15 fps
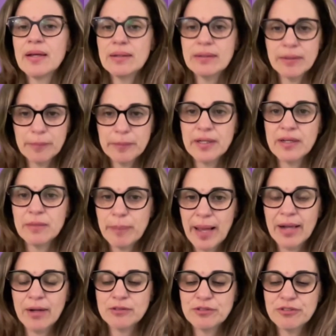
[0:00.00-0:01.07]
the
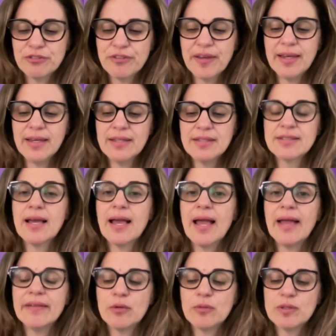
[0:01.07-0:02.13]
pilot phase,
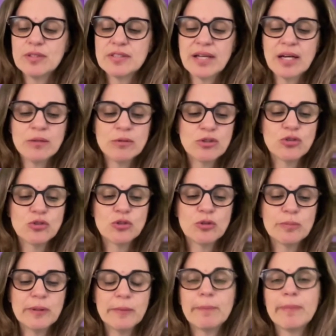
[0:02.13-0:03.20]
and the results
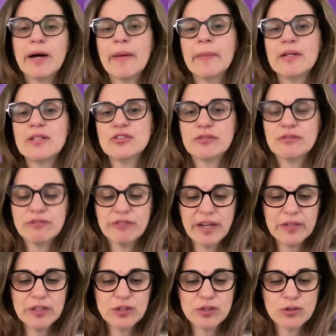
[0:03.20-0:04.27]
should be published
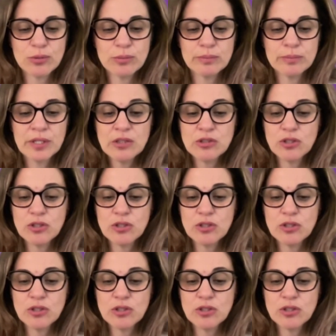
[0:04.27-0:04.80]
very soon.